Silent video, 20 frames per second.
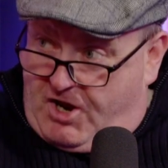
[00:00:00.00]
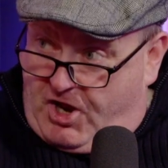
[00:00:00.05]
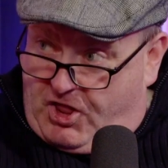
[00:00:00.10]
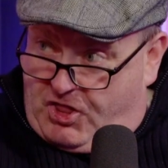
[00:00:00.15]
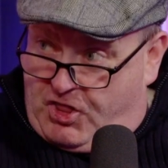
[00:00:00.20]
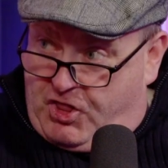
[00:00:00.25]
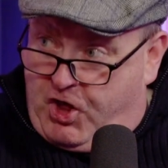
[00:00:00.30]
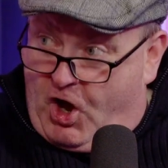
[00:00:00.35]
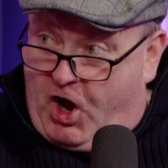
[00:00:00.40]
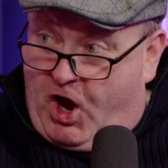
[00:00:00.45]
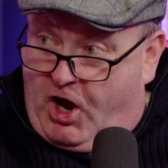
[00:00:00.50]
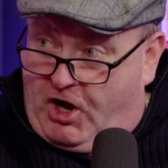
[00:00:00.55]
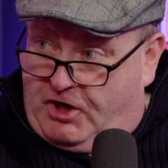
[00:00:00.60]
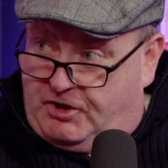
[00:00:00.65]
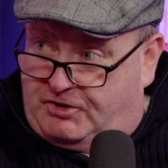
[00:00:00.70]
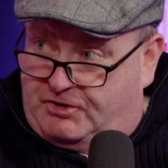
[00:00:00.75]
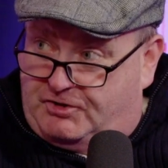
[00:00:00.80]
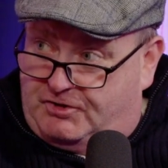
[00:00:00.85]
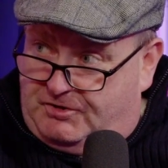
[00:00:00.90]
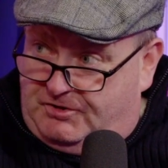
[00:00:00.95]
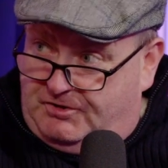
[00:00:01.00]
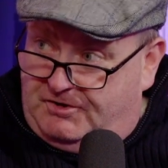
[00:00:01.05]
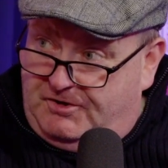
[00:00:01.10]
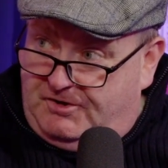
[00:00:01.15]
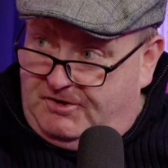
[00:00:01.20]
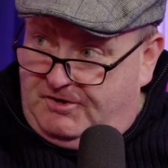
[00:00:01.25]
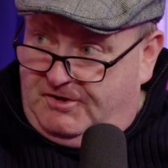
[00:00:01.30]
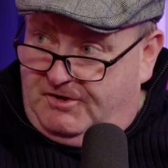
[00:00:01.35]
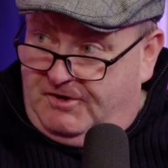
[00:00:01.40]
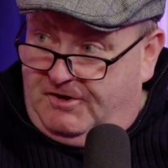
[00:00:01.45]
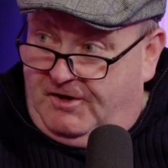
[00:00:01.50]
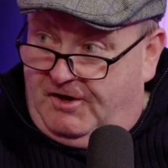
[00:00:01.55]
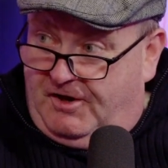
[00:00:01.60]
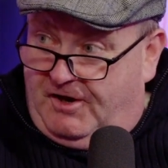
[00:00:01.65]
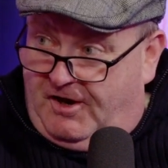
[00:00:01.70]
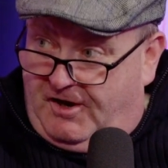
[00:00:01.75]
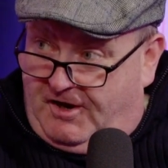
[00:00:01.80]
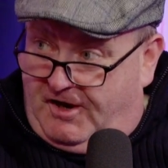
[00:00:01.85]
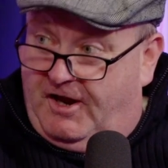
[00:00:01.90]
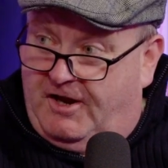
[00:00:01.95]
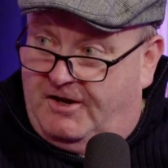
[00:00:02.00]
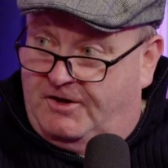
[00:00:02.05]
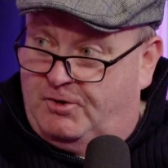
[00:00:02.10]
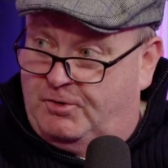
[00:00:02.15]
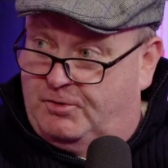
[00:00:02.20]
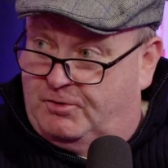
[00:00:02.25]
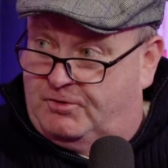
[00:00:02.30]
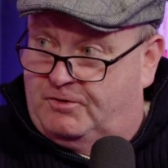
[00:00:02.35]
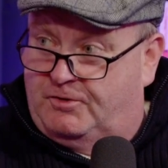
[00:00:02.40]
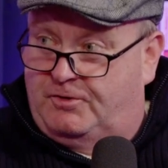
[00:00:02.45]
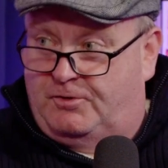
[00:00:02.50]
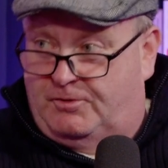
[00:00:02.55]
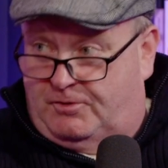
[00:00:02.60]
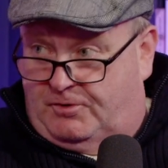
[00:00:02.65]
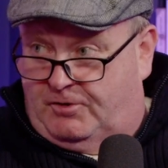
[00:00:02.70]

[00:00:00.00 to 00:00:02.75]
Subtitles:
That's... You're